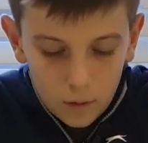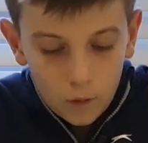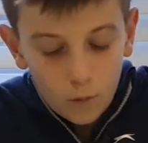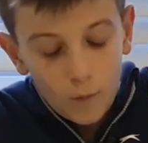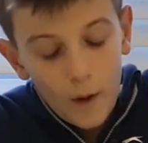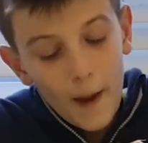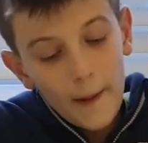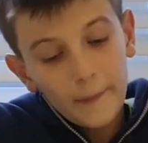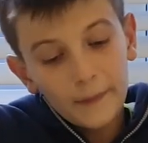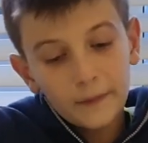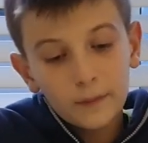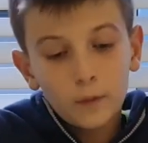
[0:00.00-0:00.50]

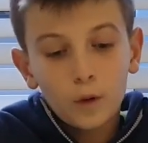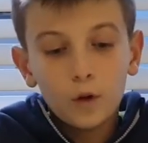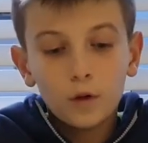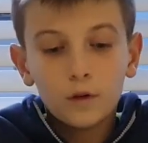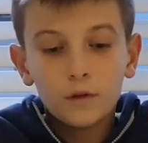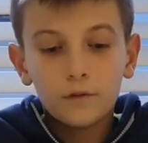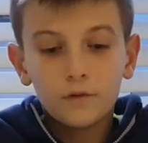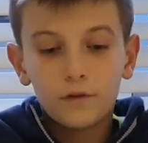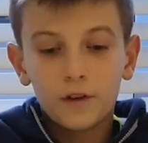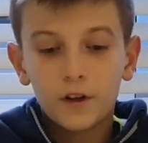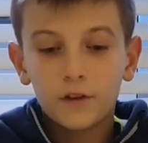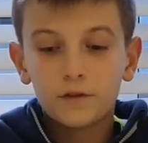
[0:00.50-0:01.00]
maybe more
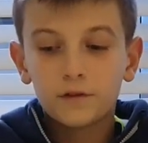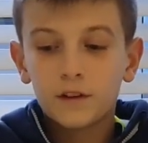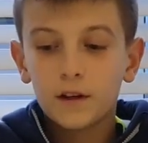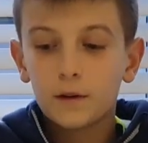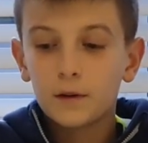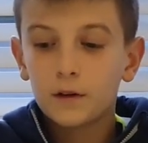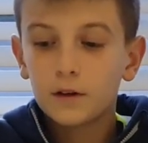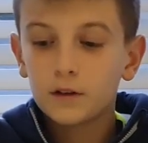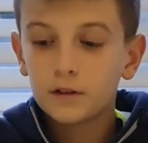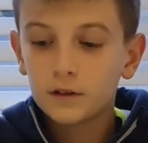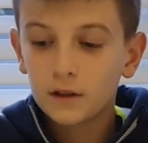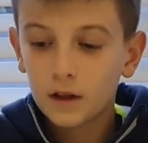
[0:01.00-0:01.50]
than 15
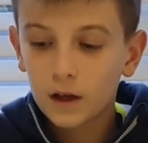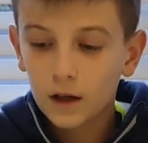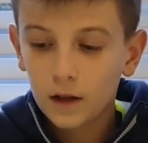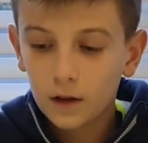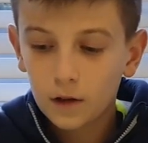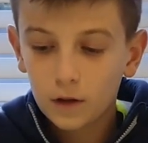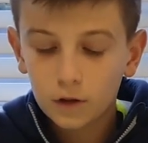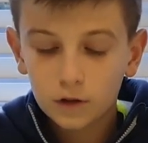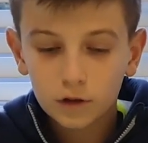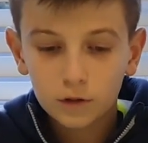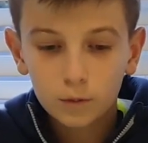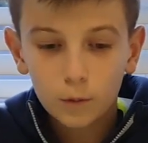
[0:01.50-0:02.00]
because they're a
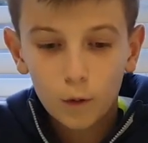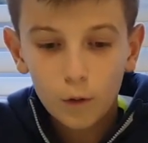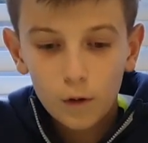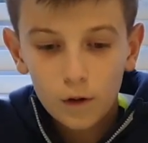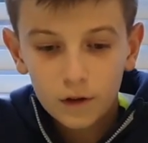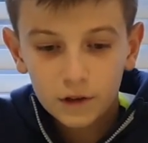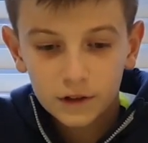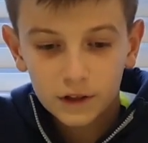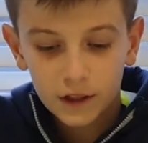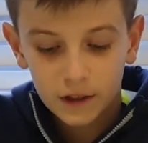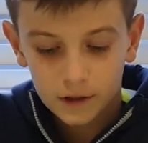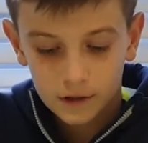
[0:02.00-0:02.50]
lot smaller
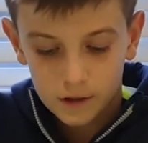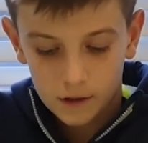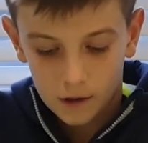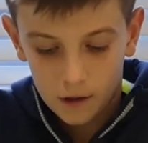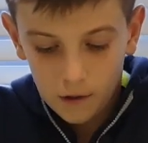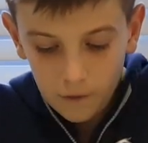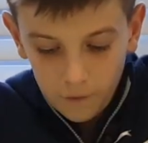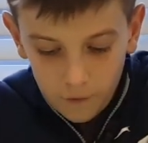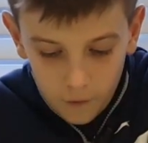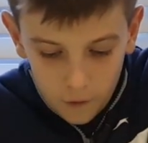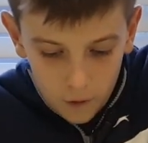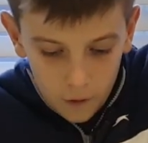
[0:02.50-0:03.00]
seeds than
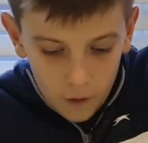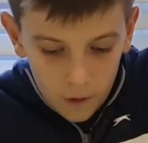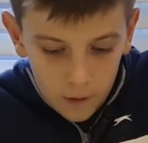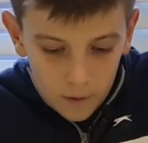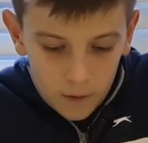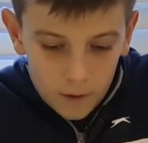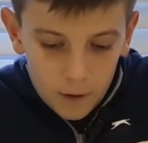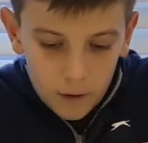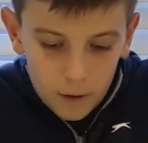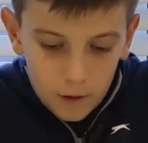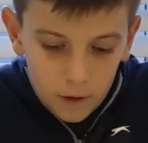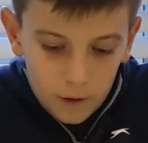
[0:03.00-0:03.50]
I thought.
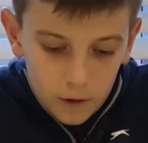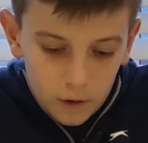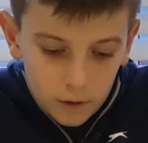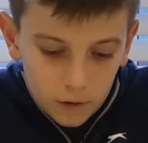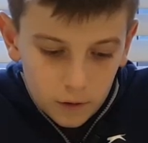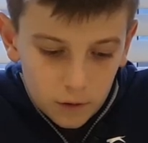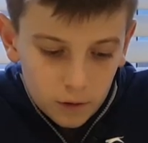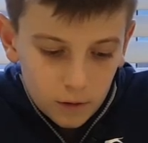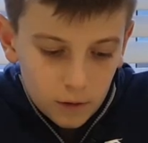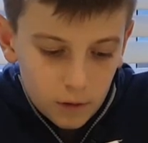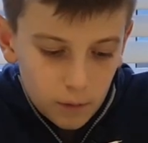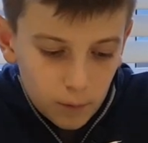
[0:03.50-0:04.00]

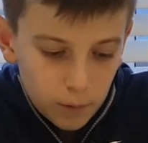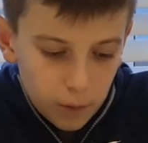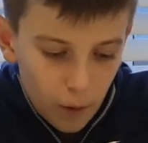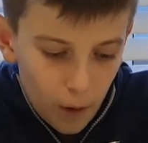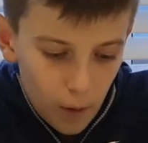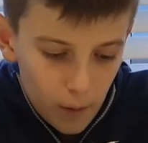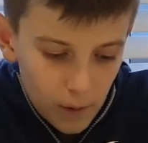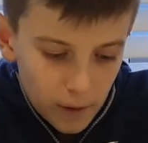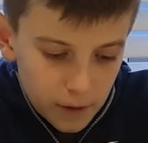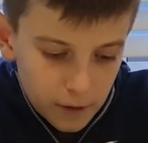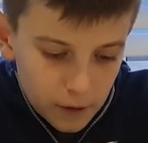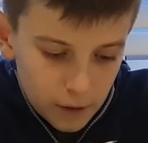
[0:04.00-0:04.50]
So I'm
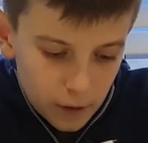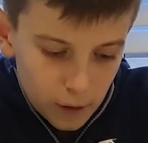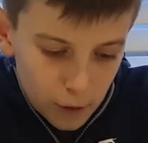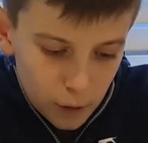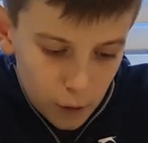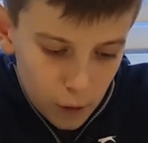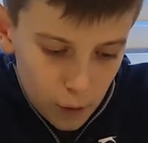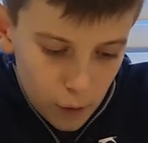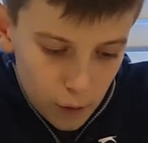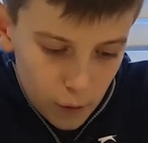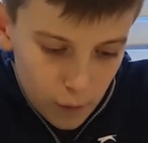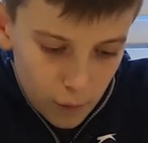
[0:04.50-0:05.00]
probably going to
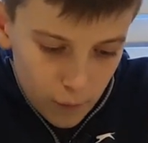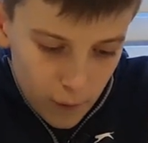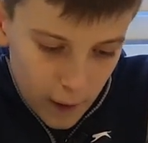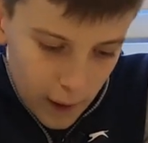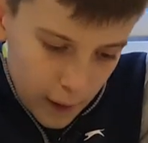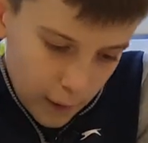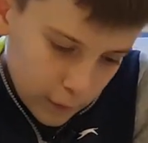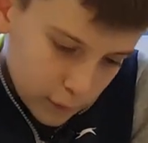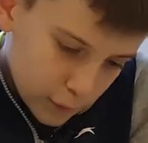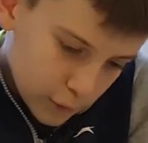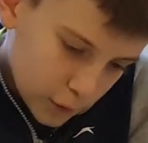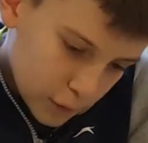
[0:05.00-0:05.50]
do
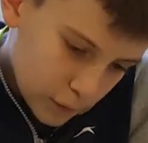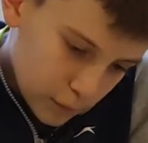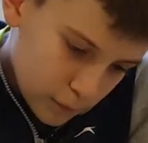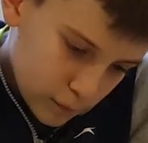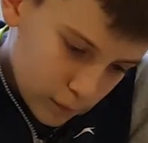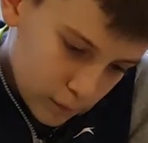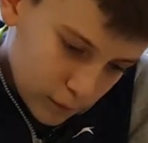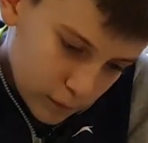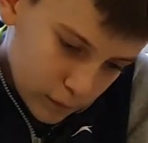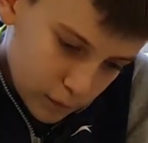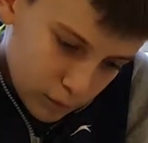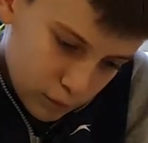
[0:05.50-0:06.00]
around
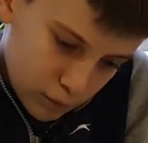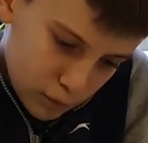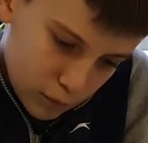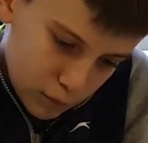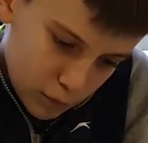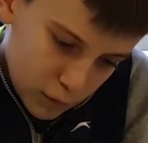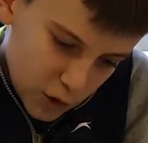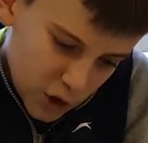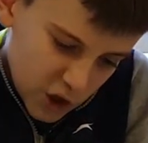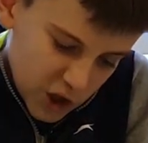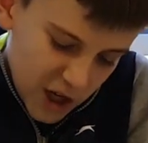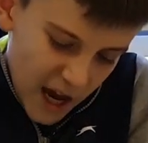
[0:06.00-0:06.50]

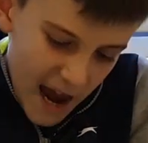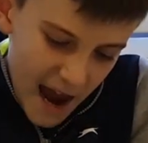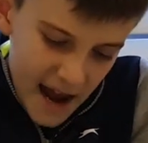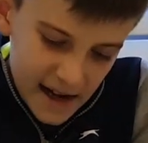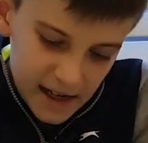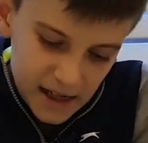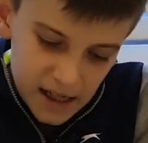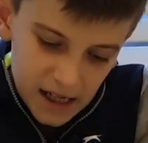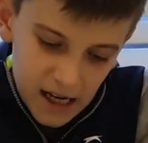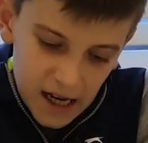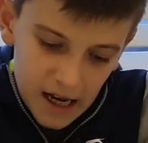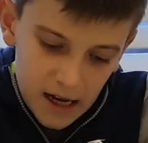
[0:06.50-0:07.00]

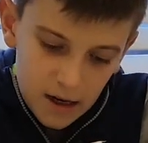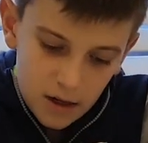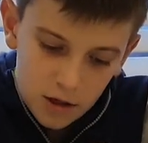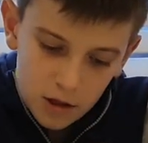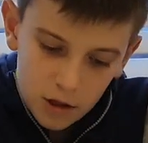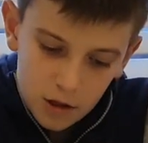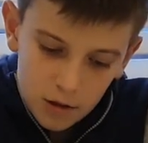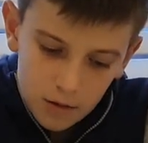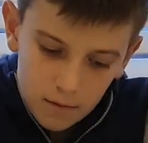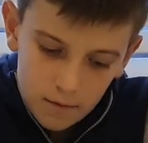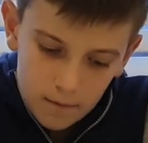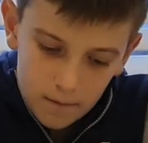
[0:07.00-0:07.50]
10 in
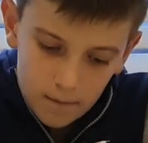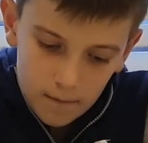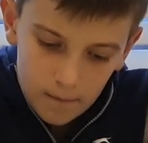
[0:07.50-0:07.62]
each.